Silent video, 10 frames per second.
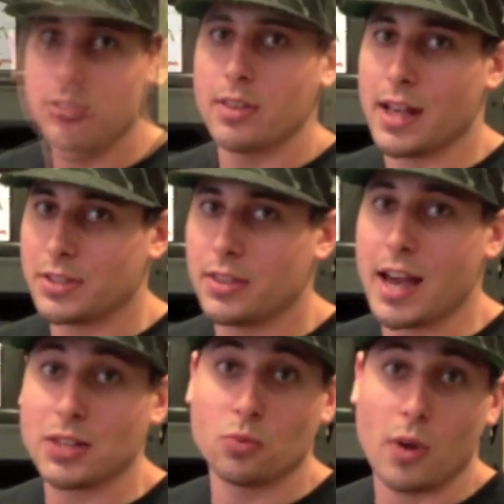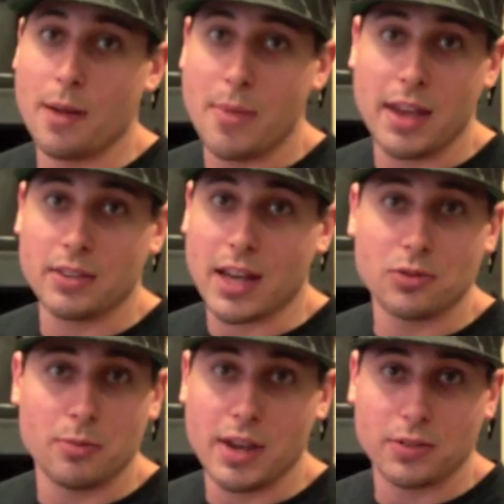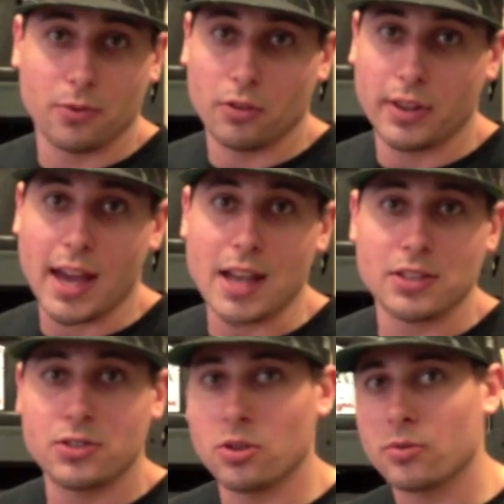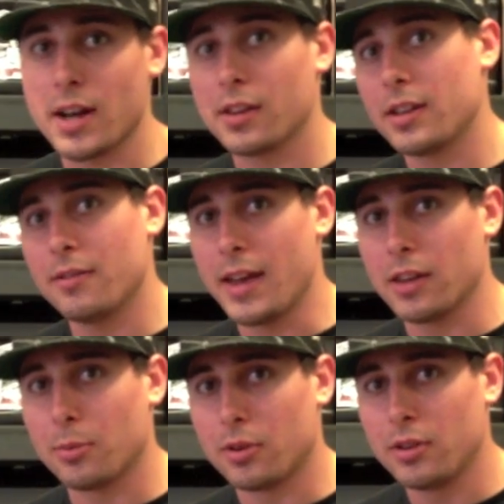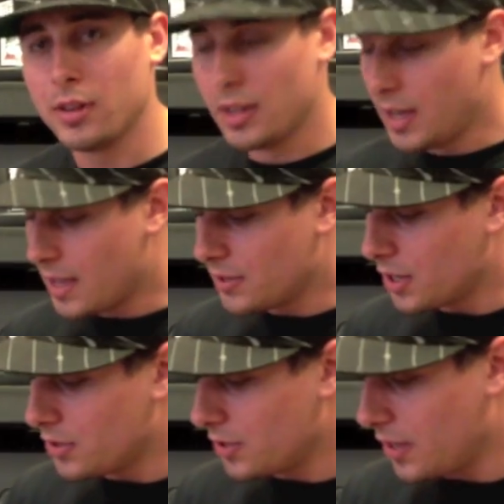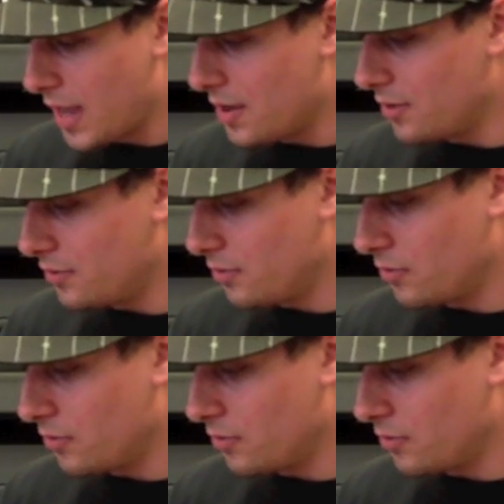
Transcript: So that's, that's, why make, that's what makes fulvic acid so readily available and such, and